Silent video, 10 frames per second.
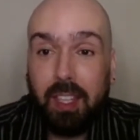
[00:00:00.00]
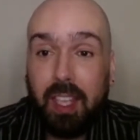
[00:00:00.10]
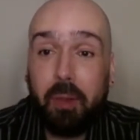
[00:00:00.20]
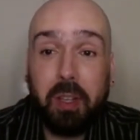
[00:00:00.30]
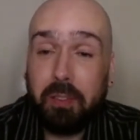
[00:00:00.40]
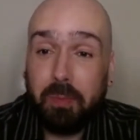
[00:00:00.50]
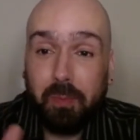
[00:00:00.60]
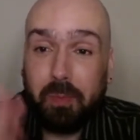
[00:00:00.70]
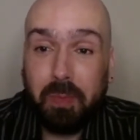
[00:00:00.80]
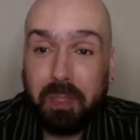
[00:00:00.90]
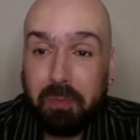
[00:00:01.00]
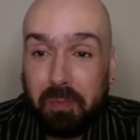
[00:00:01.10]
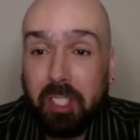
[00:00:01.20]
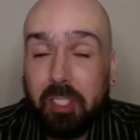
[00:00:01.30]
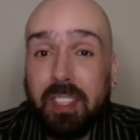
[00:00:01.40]
Anyways, but
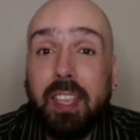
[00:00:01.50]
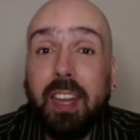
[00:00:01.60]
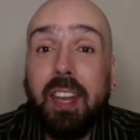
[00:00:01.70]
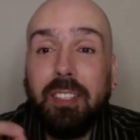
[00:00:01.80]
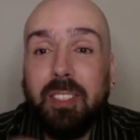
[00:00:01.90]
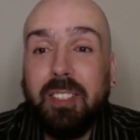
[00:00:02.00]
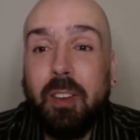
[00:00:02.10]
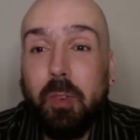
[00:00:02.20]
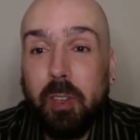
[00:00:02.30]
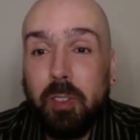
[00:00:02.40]
just connect yourself with